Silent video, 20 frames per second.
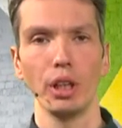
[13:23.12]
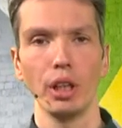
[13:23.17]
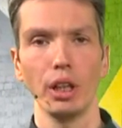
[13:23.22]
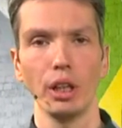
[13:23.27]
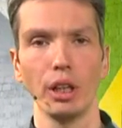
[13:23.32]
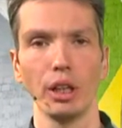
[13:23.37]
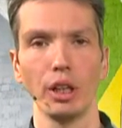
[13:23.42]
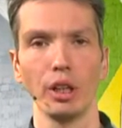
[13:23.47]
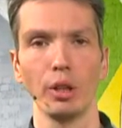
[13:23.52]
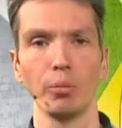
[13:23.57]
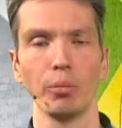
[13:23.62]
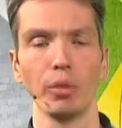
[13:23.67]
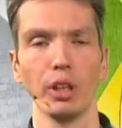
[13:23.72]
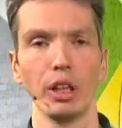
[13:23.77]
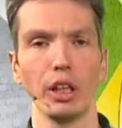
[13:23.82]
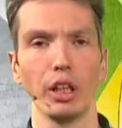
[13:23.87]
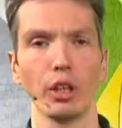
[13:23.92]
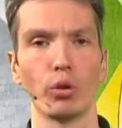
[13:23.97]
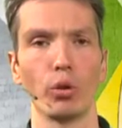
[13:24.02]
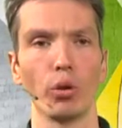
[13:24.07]

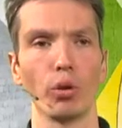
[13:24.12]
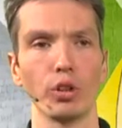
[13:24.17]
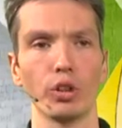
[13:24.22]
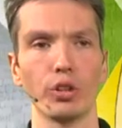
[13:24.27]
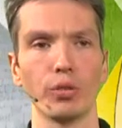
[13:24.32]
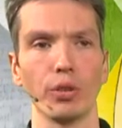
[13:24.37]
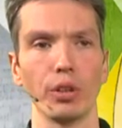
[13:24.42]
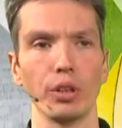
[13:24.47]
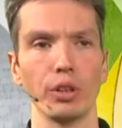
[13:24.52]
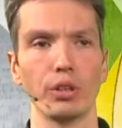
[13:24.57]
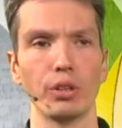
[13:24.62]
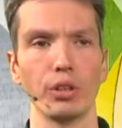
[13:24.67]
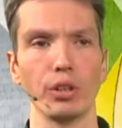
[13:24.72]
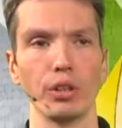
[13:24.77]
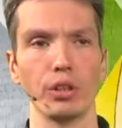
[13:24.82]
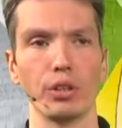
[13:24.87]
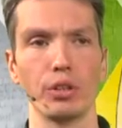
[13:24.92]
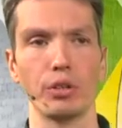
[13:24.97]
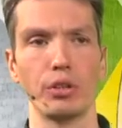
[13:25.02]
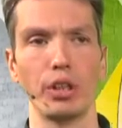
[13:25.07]
A course, for
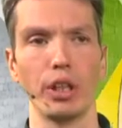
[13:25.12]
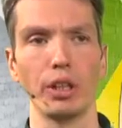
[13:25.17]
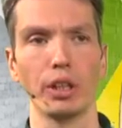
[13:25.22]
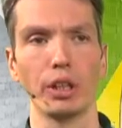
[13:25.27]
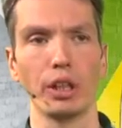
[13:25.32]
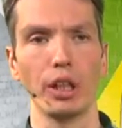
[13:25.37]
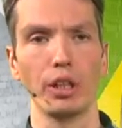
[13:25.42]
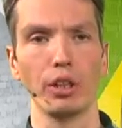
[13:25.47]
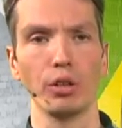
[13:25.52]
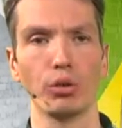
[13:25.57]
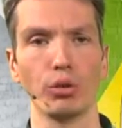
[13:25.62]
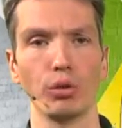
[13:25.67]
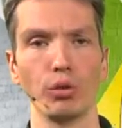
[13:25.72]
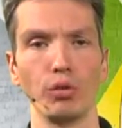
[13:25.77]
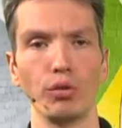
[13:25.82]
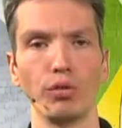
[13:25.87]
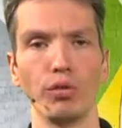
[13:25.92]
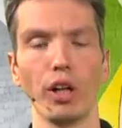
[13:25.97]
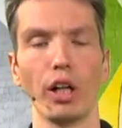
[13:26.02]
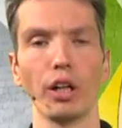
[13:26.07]
instance, dedicated to
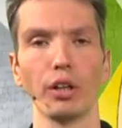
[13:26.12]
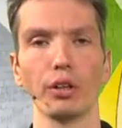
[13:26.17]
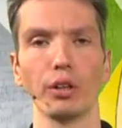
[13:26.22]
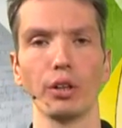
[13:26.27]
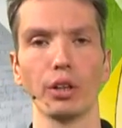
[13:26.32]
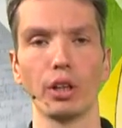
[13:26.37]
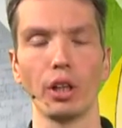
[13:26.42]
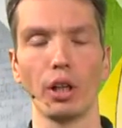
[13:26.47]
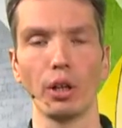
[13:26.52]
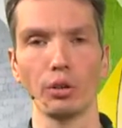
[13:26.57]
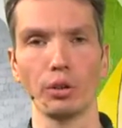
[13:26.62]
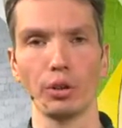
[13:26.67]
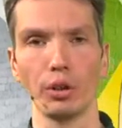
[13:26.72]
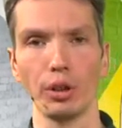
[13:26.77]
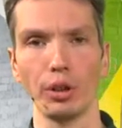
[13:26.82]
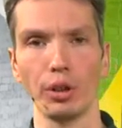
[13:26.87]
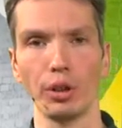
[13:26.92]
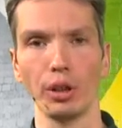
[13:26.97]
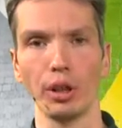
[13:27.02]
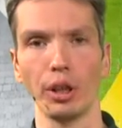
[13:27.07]
vulgar
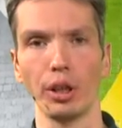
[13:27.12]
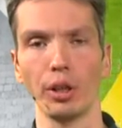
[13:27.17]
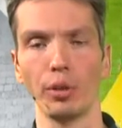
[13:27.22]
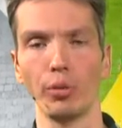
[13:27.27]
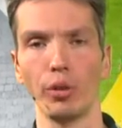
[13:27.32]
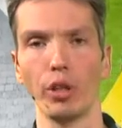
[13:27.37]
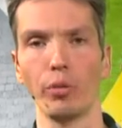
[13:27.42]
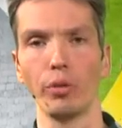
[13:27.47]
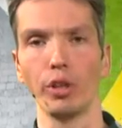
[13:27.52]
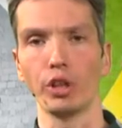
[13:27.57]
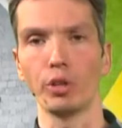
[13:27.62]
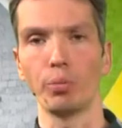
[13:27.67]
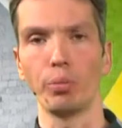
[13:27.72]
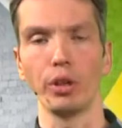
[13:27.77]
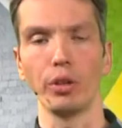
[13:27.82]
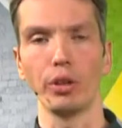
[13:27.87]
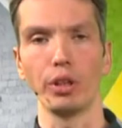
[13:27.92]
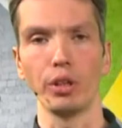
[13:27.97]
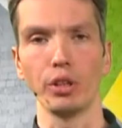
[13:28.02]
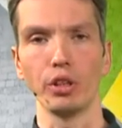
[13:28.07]
culture, where we
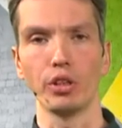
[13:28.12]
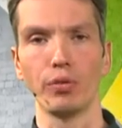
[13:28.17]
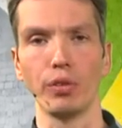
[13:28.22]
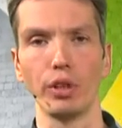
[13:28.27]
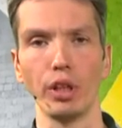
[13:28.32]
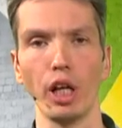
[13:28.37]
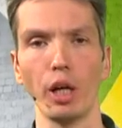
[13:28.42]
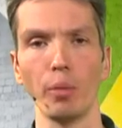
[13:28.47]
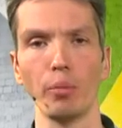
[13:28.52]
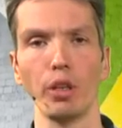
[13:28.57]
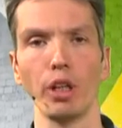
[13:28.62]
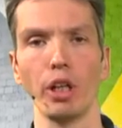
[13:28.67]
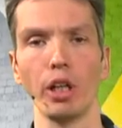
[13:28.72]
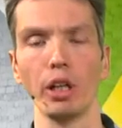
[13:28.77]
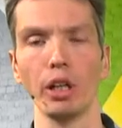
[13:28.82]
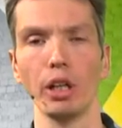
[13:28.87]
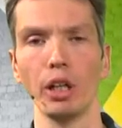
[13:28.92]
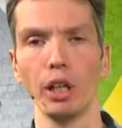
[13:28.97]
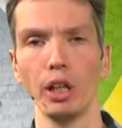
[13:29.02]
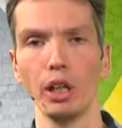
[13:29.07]
experience
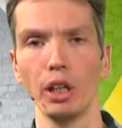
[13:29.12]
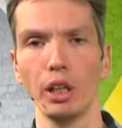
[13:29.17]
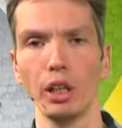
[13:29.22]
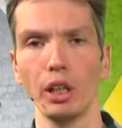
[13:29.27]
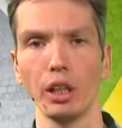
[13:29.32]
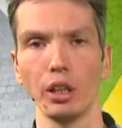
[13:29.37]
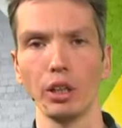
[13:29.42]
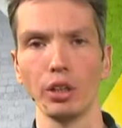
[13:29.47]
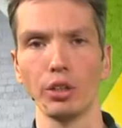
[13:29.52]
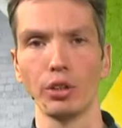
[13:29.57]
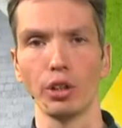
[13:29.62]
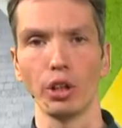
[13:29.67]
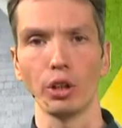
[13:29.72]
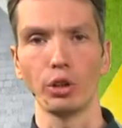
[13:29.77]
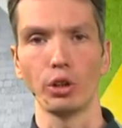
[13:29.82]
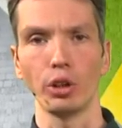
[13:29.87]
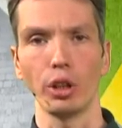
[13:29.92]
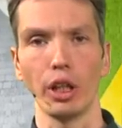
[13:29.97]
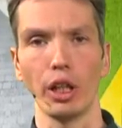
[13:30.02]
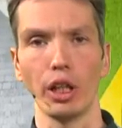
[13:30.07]
phenomena
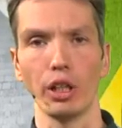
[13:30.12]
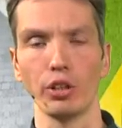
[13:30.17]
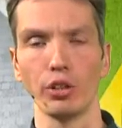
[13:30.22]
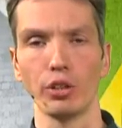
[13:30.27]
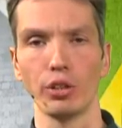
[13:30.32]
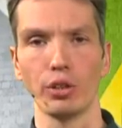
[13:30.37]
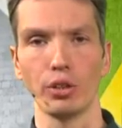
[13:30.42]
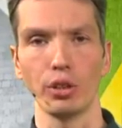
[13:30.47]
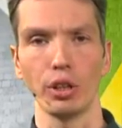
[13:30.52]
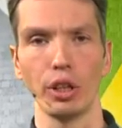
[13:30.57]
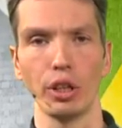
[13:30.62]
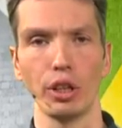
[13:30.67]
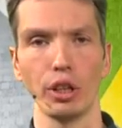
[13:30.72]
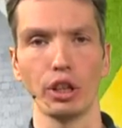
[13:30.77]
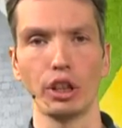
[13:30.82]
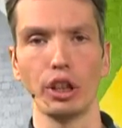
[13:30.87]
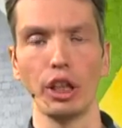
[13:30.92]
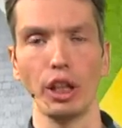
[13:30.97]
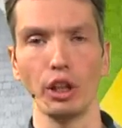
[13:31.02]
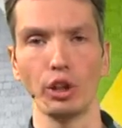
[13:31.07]
such as
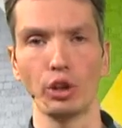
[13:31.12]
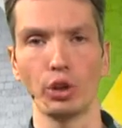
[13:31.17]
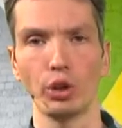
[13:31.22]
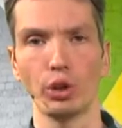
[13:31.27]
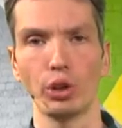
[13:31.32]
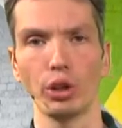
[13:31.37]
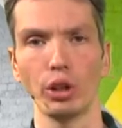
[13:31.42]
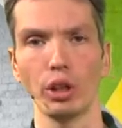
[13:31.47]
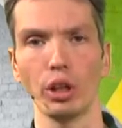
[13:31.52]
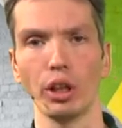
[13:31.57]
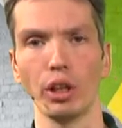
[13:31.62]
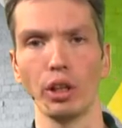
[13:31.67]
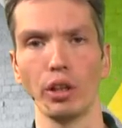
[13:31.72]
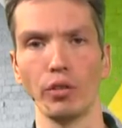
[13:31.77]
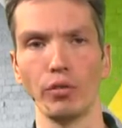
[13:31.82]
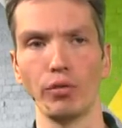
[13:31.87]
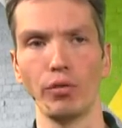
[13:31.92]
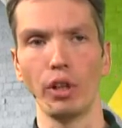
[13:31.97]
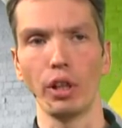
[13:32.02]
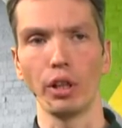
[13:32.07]
kitsch,
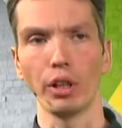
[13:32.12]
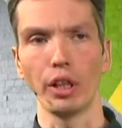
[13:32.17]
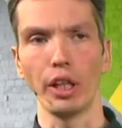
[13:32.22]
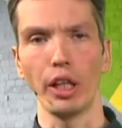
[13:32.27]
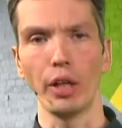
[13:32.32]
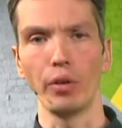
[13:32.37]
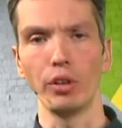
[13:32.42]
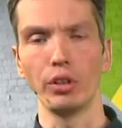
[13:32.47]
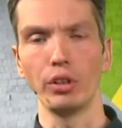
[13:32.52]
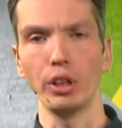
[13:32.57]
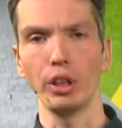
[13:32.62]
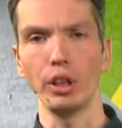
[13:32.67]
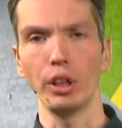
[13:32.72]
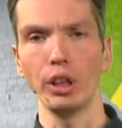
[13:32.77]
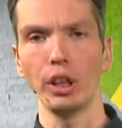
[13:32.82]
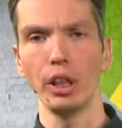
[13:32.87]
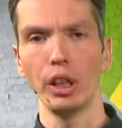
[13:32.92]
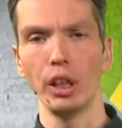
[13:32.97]
vulgarity,